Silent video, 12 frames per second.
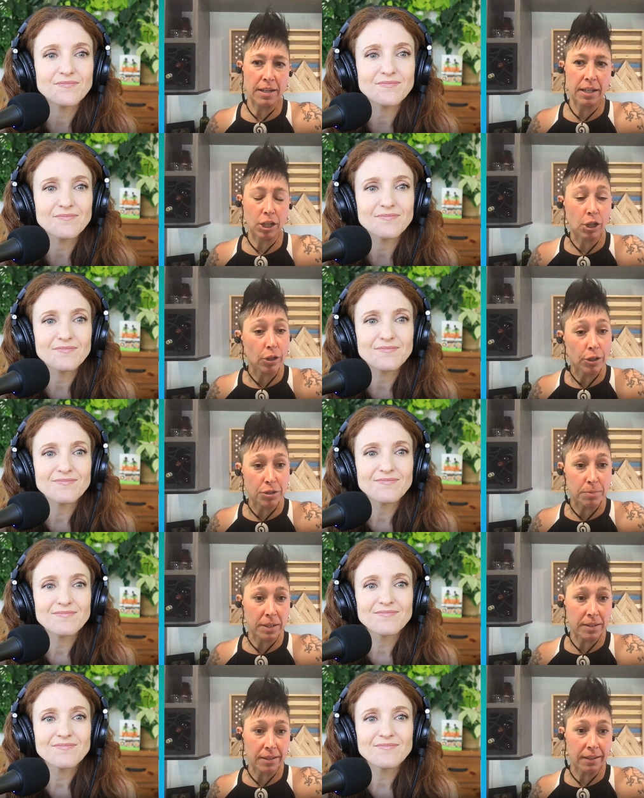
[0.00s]
Speaker 1: and
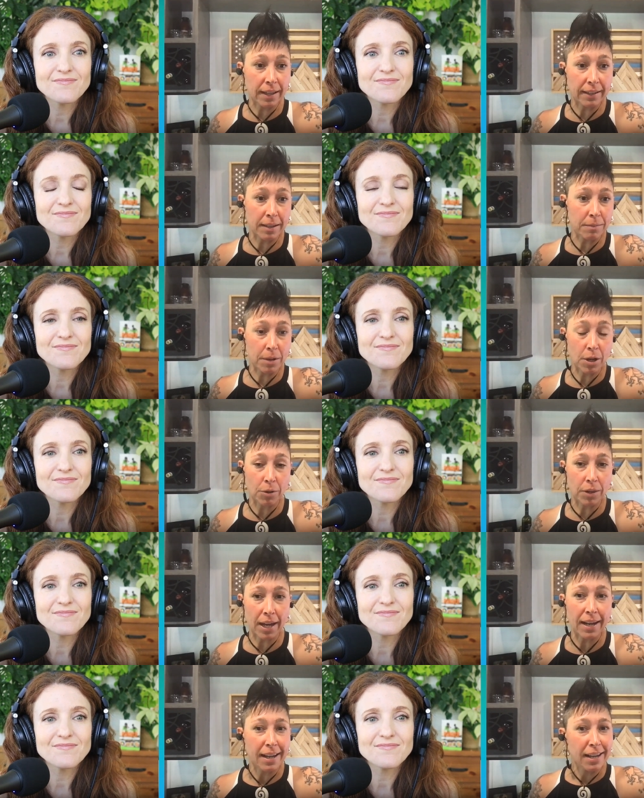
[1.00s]
encouragement to let them know
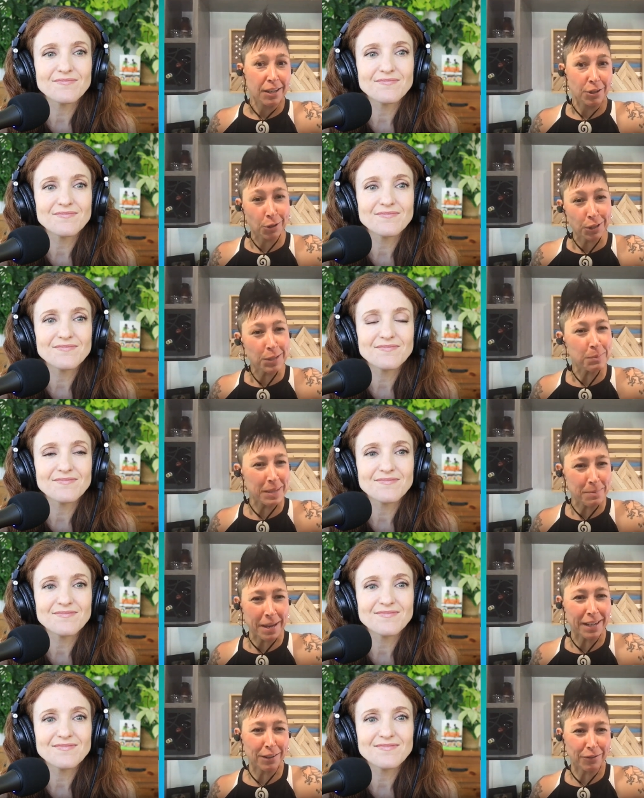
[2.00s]
that you're going to be
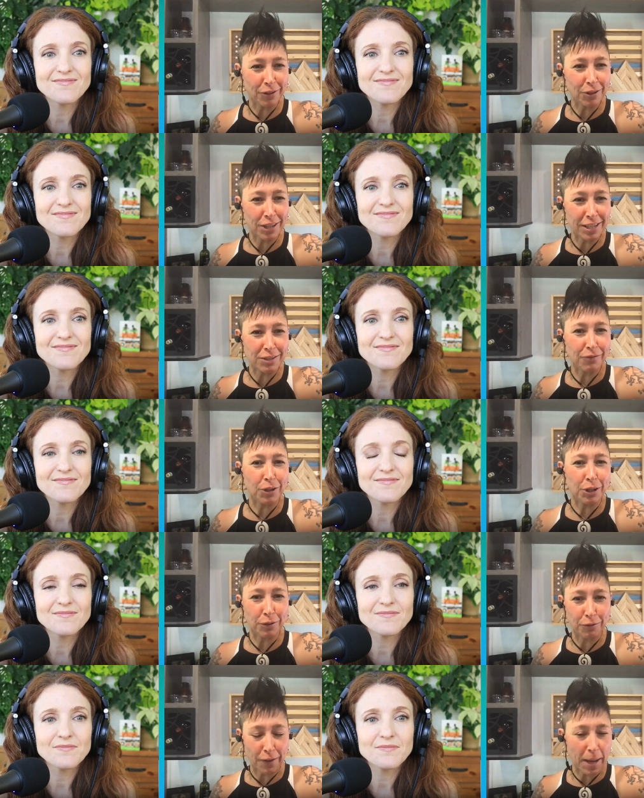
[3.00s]
better for this for
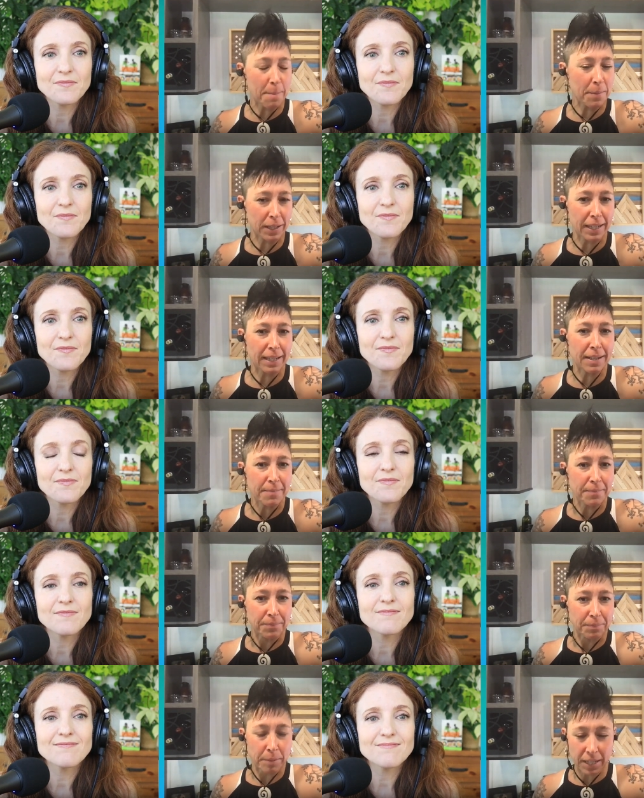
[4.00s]
your family
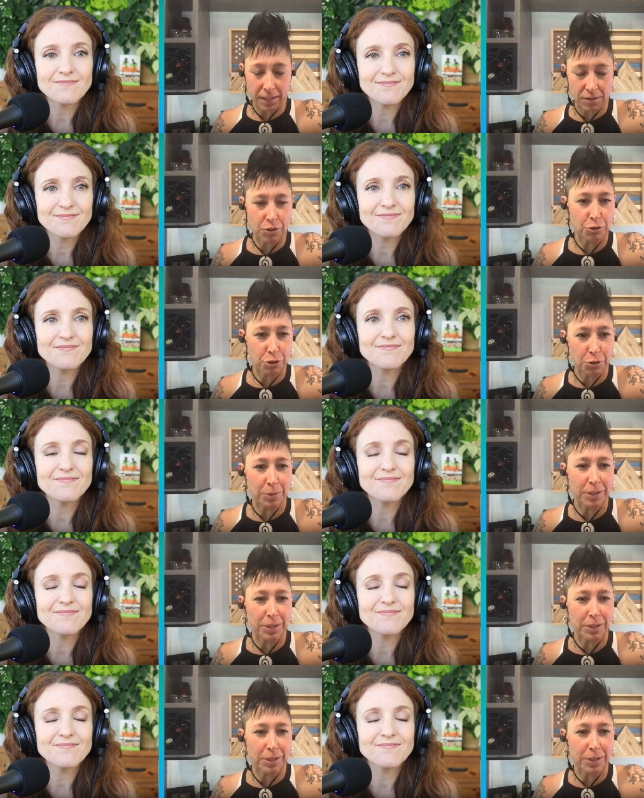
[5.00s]
mm-hmm. because you're mm-hmm.